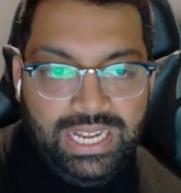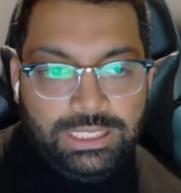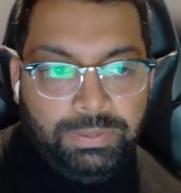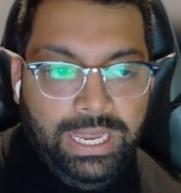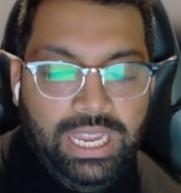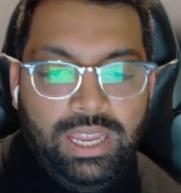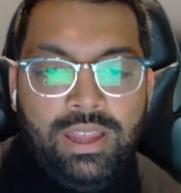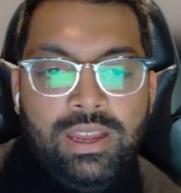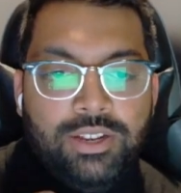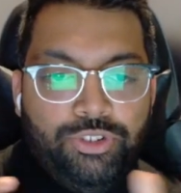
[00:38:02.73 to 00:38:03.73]
that XP
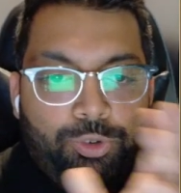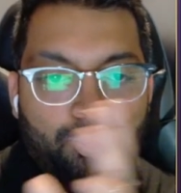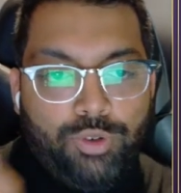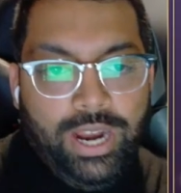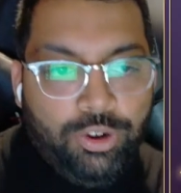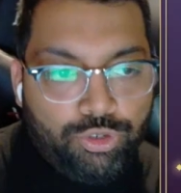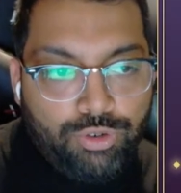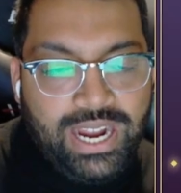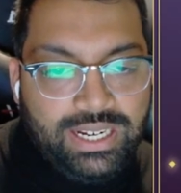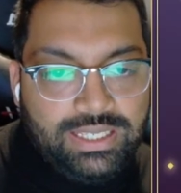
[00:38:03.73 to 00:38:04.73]
to train your
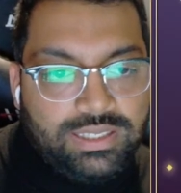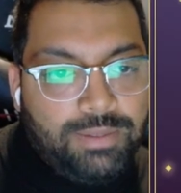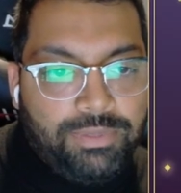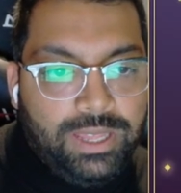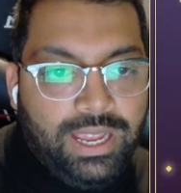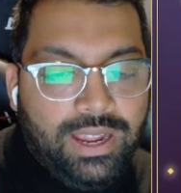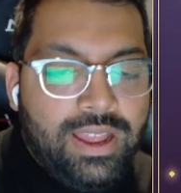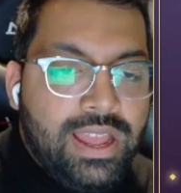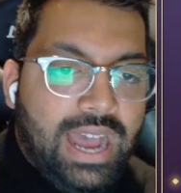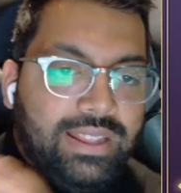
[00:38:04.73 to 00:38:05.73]
dragon in something,
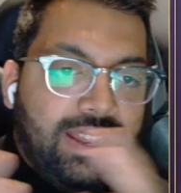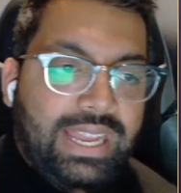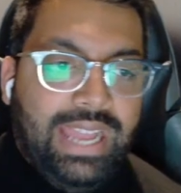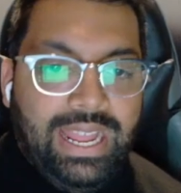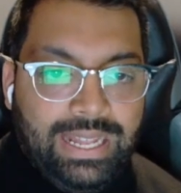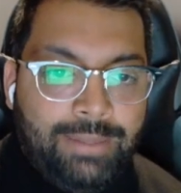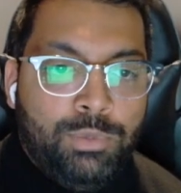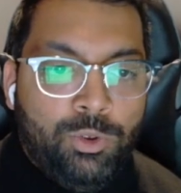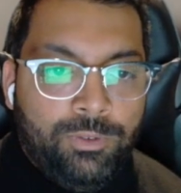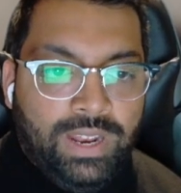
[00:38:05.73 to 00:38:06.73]
and then they gain that
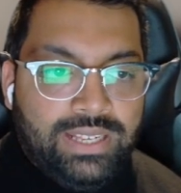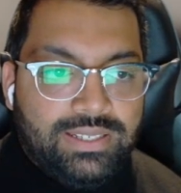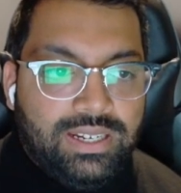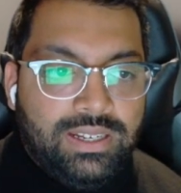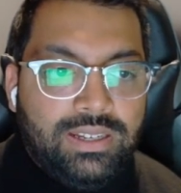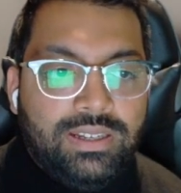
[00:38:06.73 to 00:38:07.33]
move later.